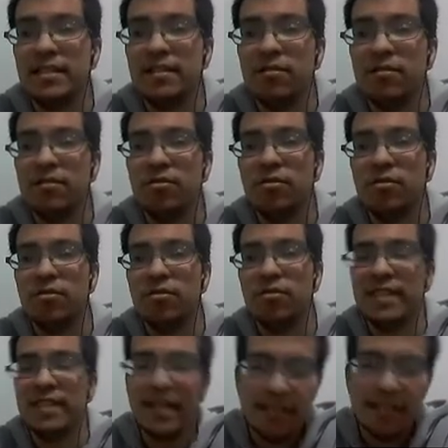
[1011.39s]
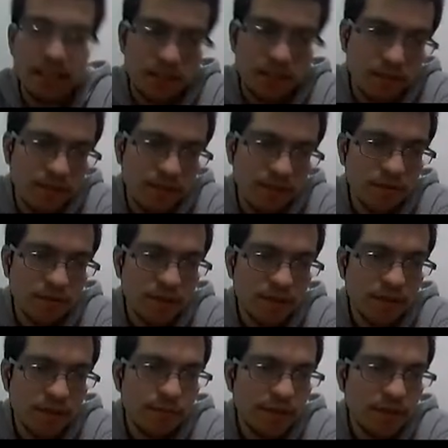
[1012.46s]
or sizes of the body.
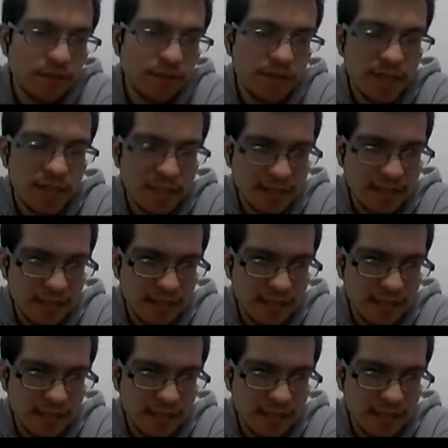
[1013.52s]
We know the distance,